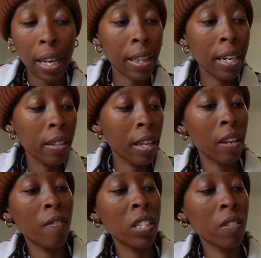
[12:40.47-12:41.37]
the
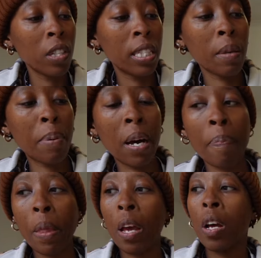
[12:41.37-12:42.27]
invisible zipper.
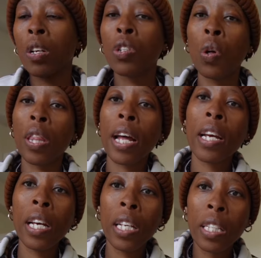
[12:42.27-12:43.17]
So
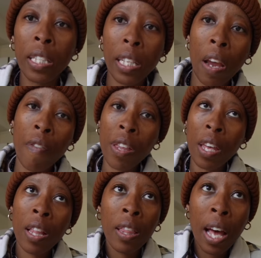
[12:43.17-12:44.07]
that is
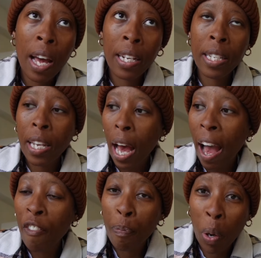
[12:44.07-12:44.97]
everything that
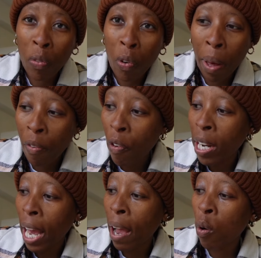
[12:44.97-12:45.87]
I've bought for my
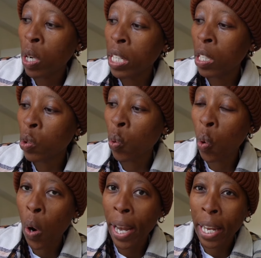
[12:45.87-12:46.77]
friend. I only need to
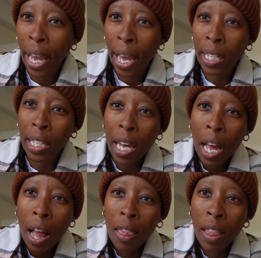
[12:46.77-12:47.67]
go and get
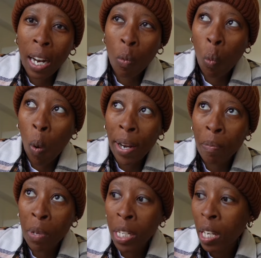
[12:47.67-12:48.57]
that 1
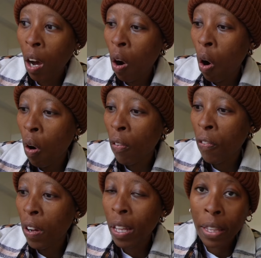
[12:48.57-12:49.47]
meter
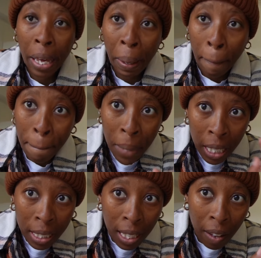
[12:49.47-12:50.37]
of the
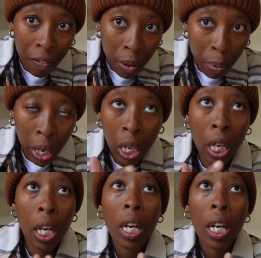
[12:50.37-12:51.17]
mixer fabric,